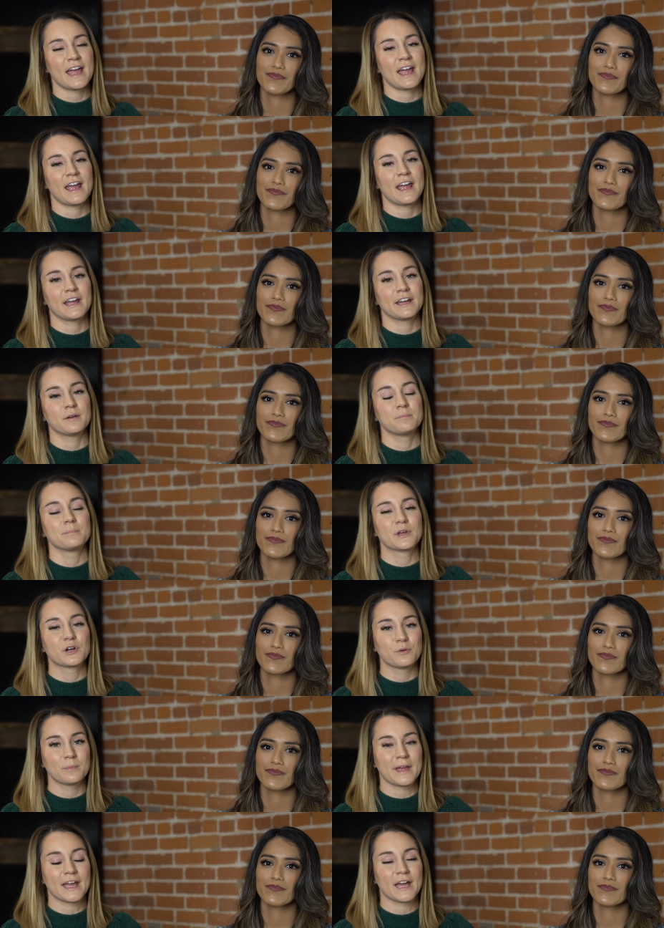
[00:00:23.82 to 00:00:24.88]
Speaker 1: a
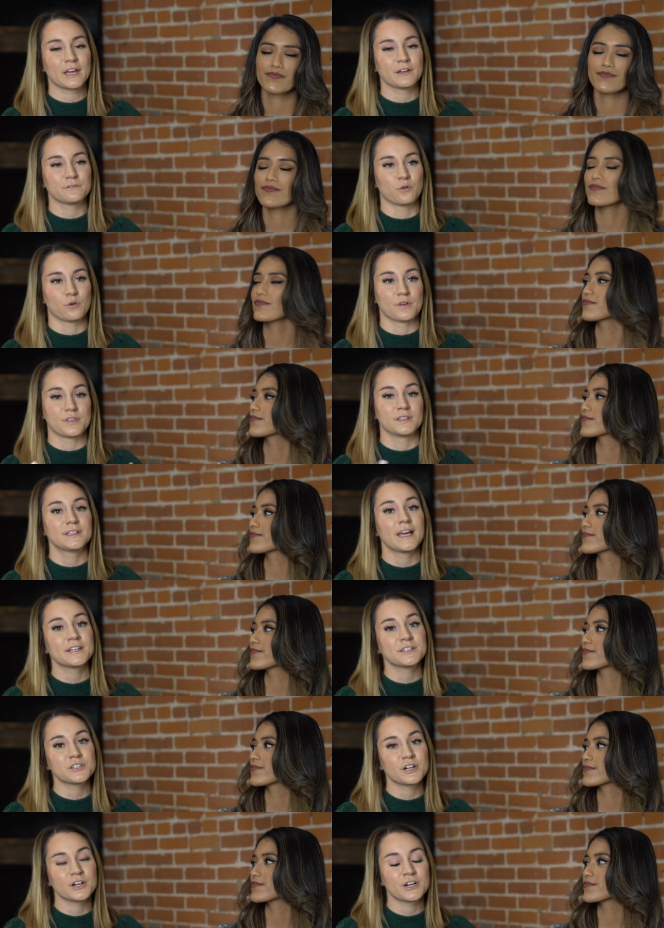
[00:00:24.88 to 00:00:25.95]
middleman for the
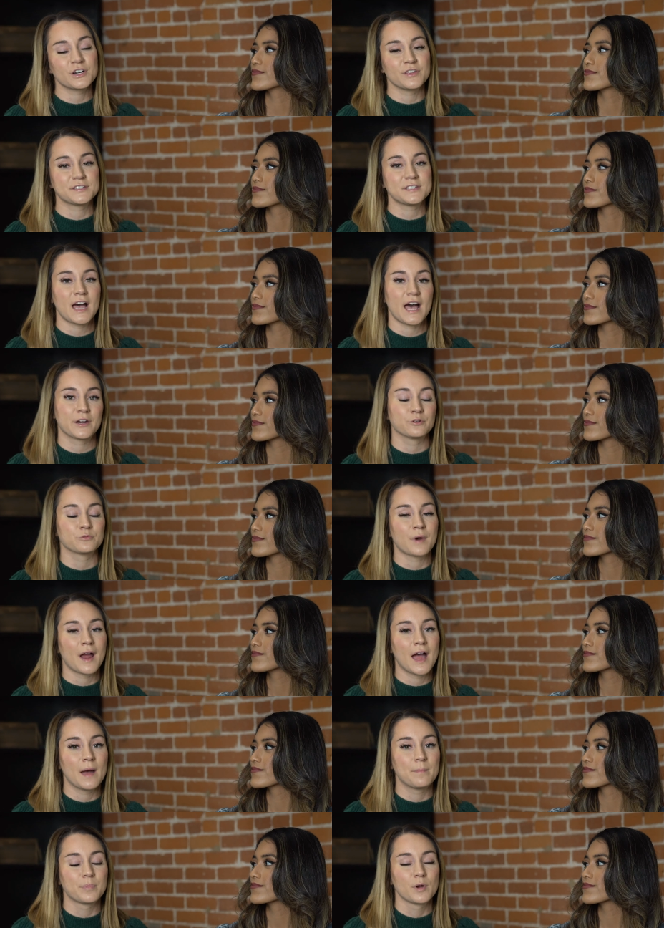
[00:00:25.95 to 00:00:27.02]
lender, the title
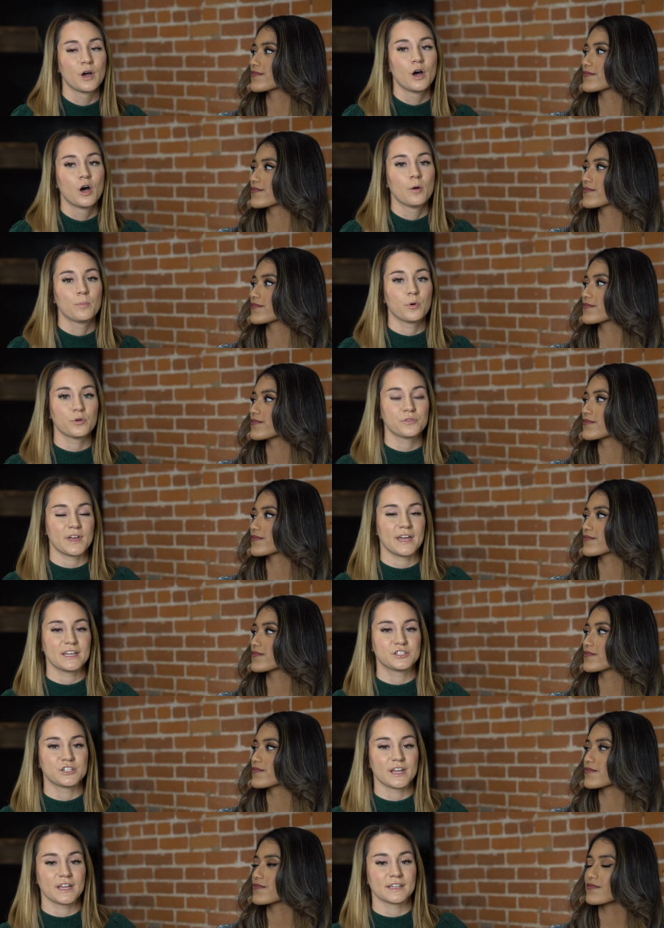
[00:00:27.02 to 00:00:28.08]
rep, both
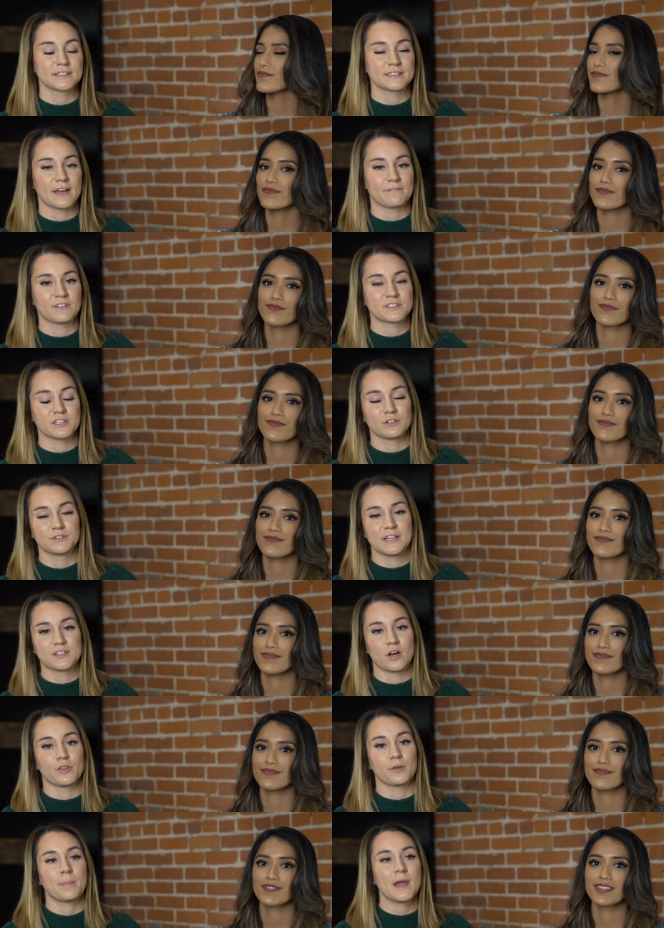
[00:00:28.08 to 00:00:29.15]
agents that facilitates
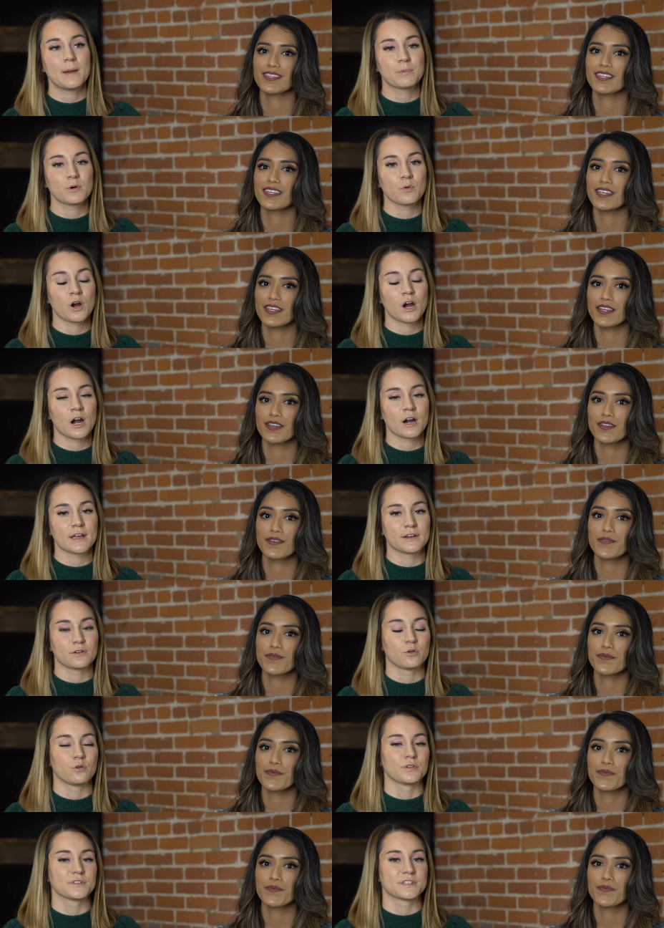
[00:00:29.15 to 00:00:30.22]
all the paperwork
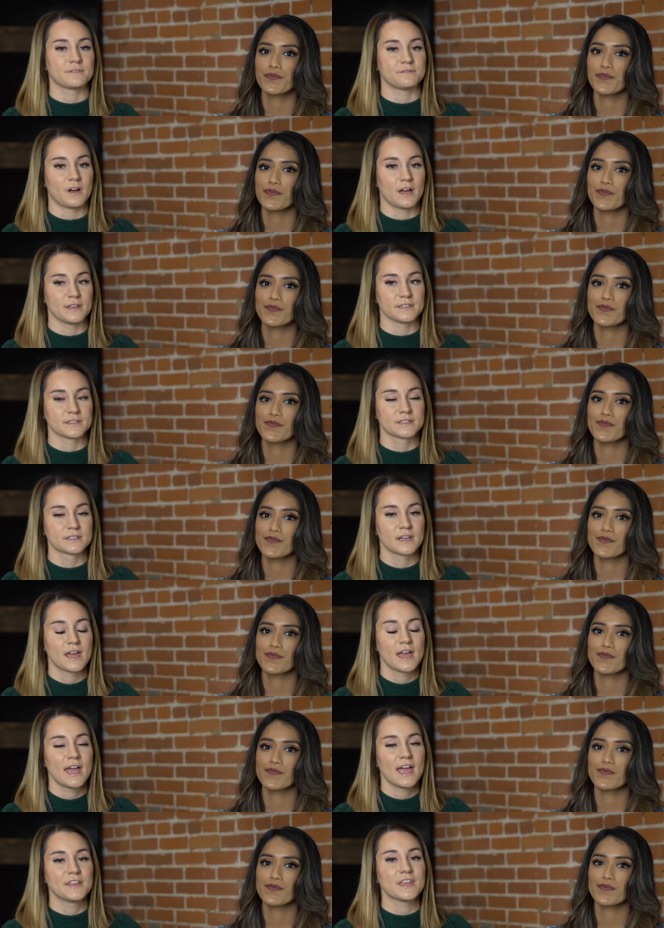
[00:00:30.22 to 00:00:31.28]
and holds the funds.
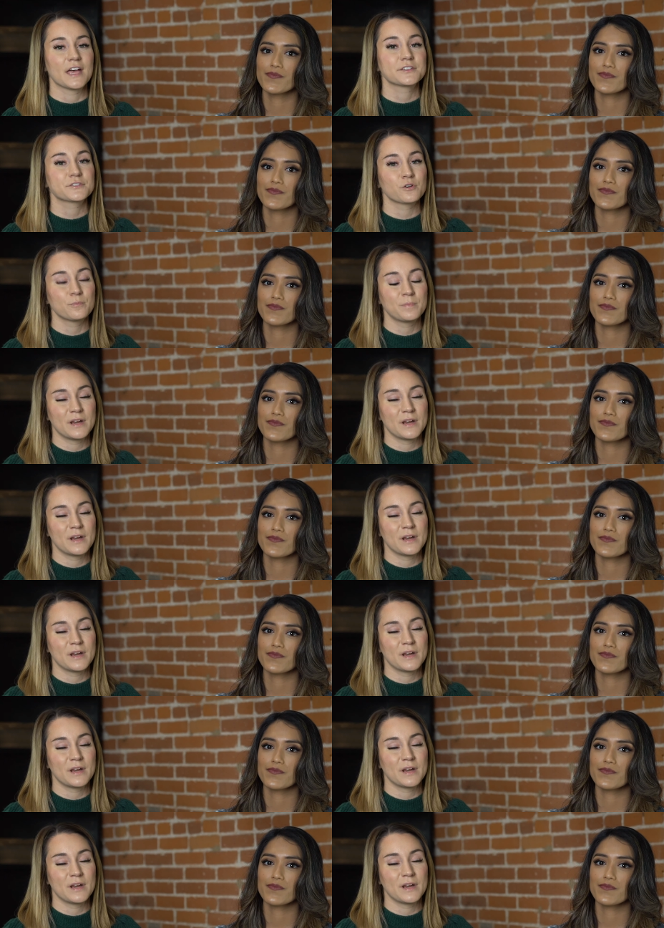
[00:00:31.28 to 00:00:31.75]
And the escrow